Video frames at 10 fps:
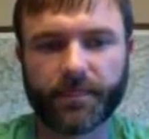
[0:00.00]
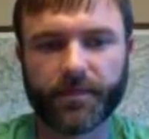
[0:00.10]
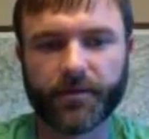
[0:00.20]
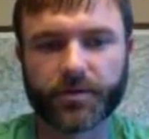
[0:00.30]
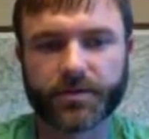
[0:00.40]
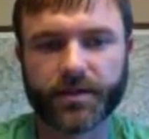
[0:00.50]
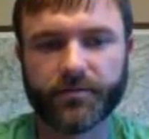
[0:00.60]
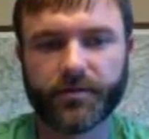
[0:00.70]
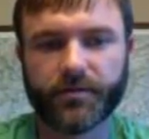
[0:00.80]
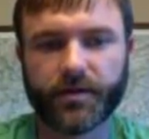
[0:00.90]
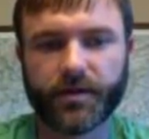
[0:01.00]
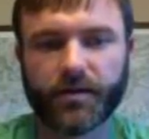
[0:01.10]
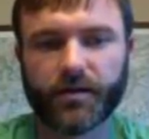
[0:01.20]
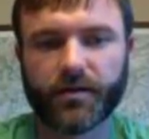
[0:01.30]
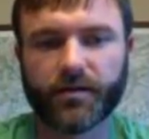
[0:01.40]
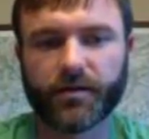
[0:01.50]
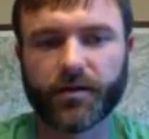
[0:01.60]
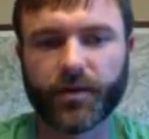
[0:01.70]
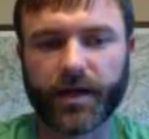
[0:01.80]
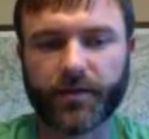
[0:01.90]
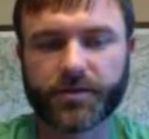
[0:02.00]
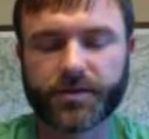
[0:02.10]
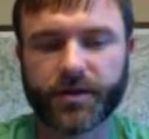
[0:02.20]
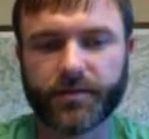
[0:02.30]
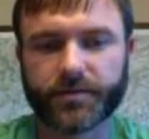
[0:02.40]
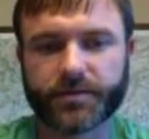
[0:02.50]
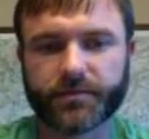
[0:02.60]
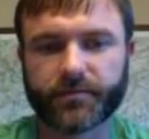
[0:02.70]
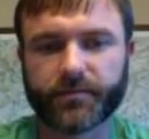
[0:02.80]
Number 7, apply the drapes.